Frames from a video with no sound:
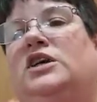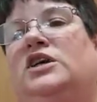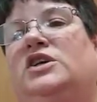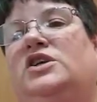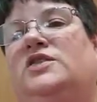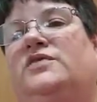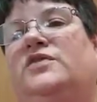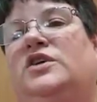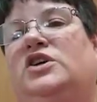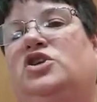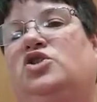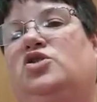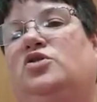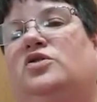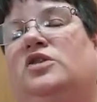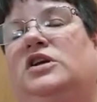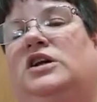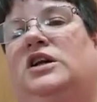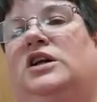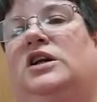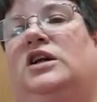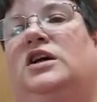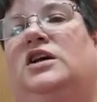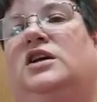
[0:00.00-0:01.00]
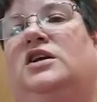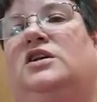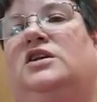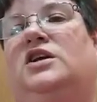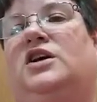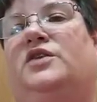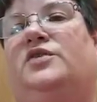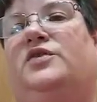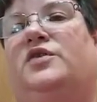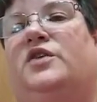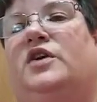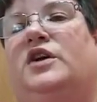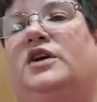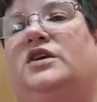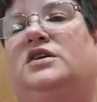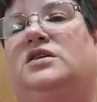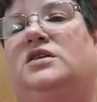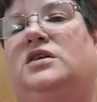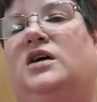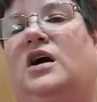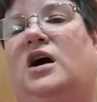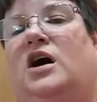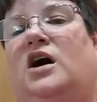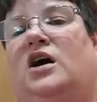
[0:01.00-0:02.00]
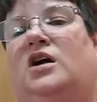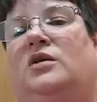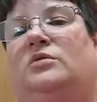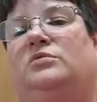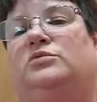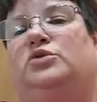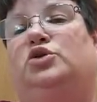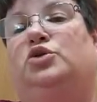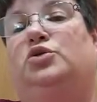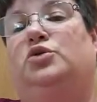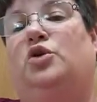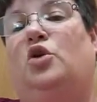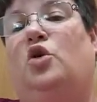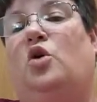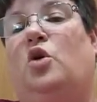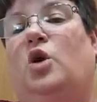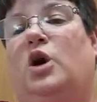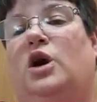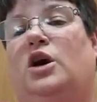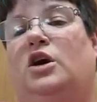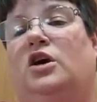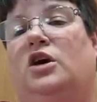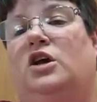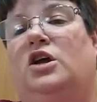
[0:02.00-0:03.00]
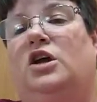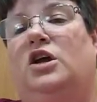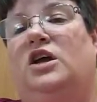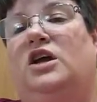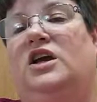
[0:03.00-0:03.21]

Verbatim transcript: individually in a different um, drawer